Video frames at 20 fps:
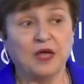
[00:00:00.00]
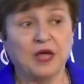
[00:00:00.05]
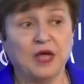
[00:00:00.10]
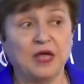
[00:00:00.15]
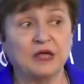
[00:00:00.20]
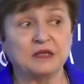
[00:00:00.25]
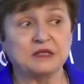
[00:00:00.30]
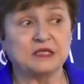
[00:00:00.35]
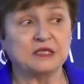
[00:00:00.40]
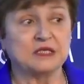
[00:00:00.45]

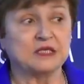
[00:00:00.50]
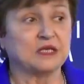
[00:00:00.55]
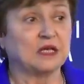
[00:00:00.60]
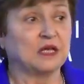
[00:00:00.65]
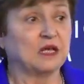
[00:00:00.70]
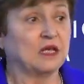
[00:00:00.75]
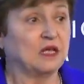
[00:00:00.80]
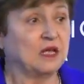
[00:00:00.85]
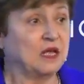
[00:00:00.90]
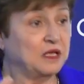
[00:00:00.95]
And
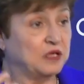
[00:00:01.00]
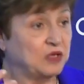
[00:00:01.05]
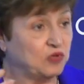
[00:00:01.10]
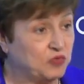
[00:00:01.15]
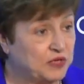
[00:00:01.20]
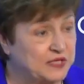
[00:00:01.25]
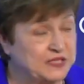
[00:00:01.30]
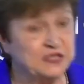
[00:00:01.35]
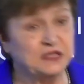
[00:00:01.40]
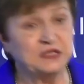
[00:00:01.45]
in a
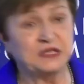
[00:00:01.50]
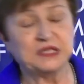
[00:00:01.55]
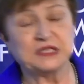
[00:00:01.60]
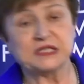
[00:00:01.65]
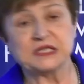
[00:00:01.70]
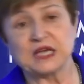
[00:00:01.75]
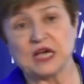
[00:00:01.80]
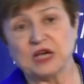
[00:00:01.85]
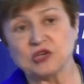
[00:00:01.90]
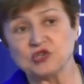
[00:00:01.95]
recent
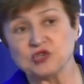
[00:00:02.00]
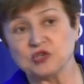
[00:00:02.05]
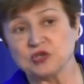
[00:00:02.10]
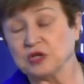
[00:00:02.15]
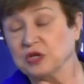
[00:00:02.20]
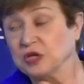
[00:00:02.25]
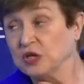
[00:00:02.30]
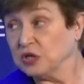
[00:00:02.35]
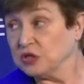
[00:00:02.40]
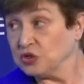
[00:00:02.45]

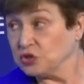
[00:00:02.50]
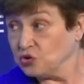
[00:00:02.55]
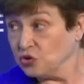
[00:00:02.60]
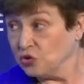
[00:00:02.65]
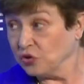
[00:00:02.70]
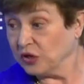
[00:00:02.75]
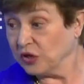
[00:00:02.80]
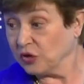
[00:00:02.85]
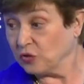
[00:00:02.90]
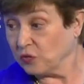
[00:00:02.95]
discussion in
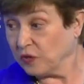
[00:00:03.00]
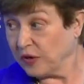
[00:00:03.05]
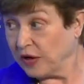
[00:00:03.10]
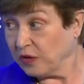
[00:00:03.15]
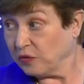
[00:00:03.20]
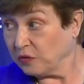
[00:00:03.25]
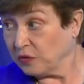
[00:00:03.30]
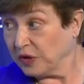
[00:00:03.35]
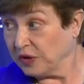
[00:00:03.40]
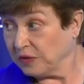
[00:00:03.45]
Zurich,
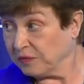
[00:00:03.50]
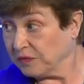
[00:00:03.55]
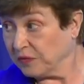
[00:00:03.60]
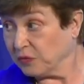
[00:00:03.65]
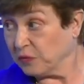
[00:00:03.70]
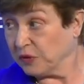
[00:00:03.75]
where we